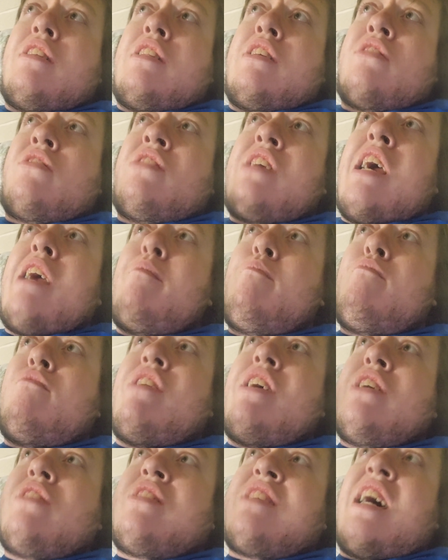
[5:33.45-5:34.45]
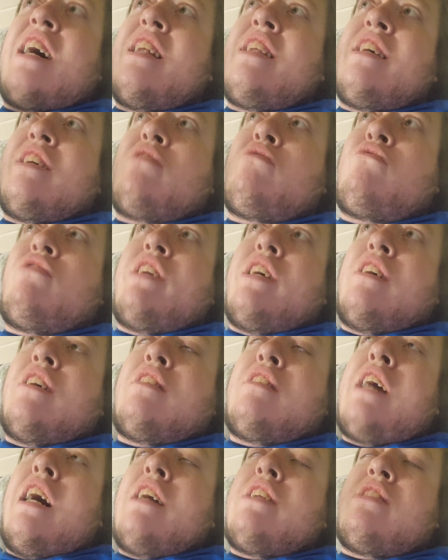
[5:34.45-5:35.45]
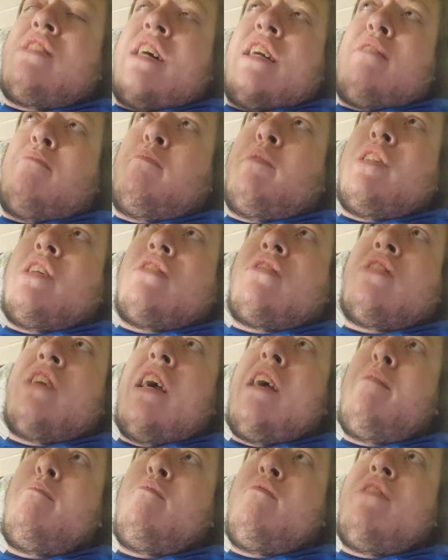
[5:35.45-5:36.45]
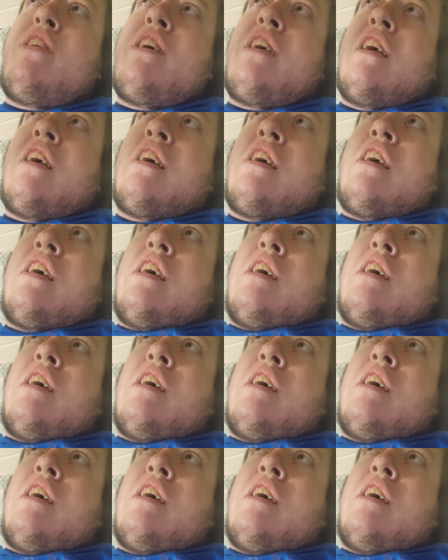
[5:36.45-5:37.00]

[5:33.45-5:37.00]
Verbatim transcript: the same way Sandy is treat not Sandy, but the same way